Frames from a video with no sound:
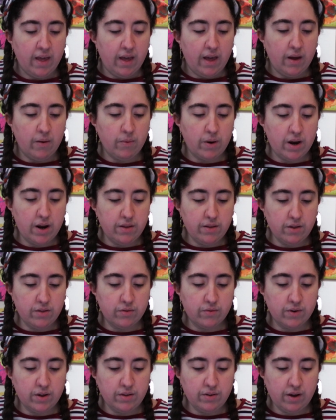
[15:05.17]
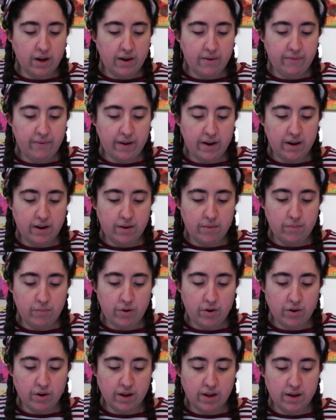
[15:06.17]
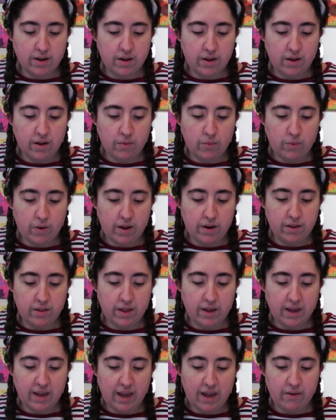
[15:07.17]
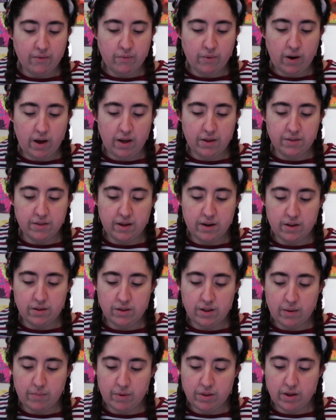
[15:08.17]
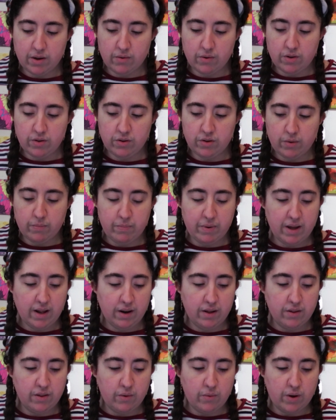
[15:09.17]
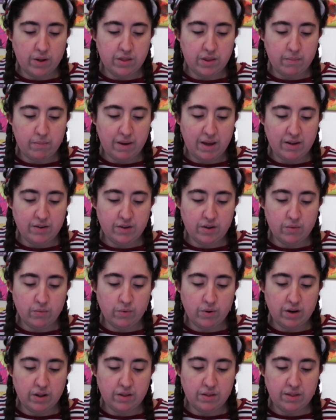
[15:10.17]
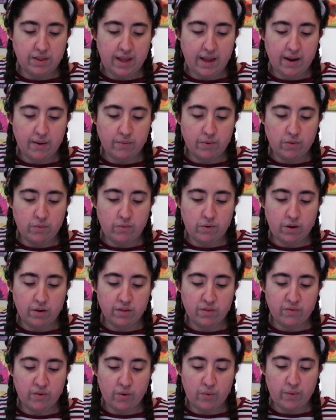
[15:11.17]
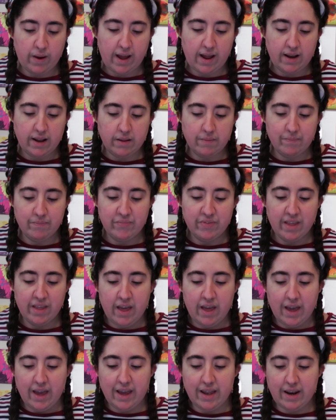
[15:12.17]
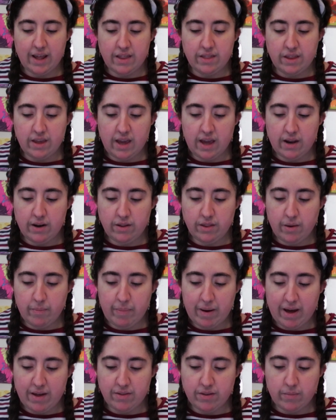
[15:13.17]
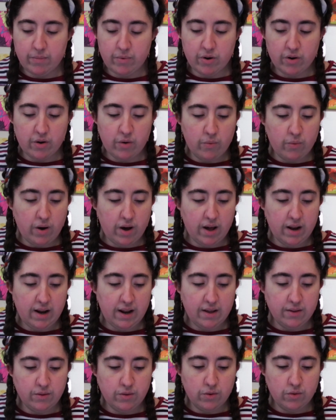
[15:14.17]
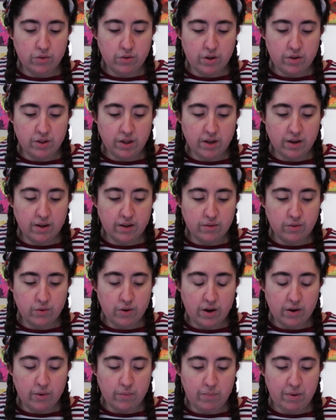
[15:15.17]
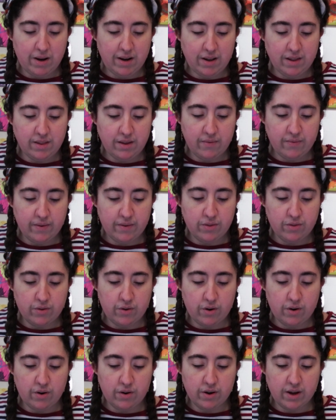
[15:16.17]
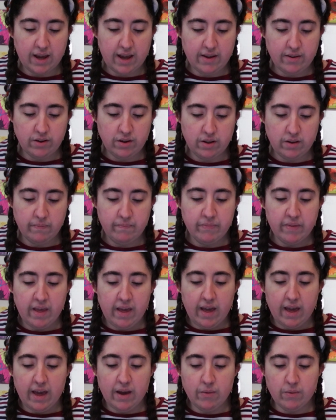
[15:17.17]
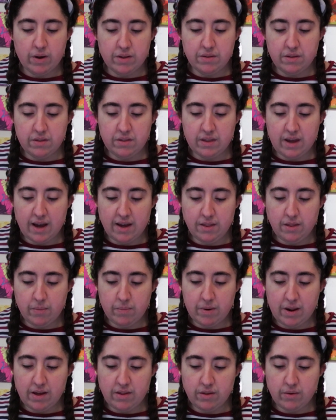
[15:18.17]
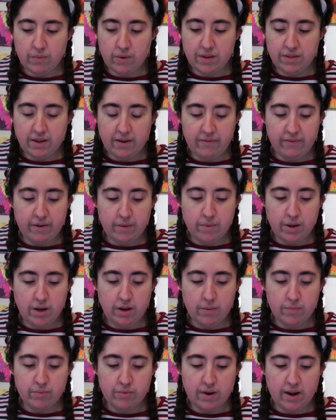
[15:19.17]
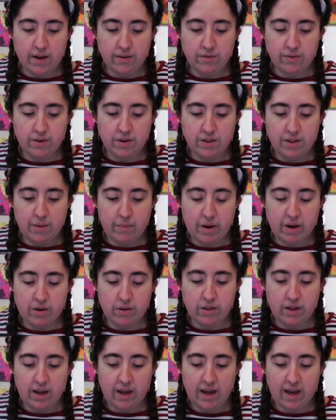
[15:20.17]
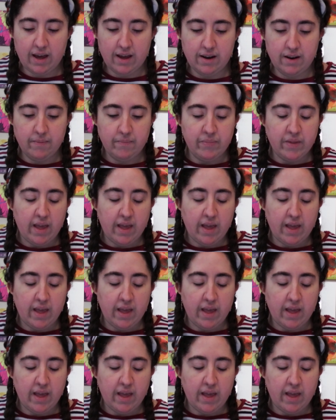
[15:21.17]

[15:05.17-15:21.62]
And one of those crystals had fallen and broken one of the cave walls, and on top of the crystal pillar there was a makeshift wooden stair with rails for railing. And at the end of the path, the broken wall led to a completely different sort of location. And once inside the place, there was that familiar pressure in the back of the head.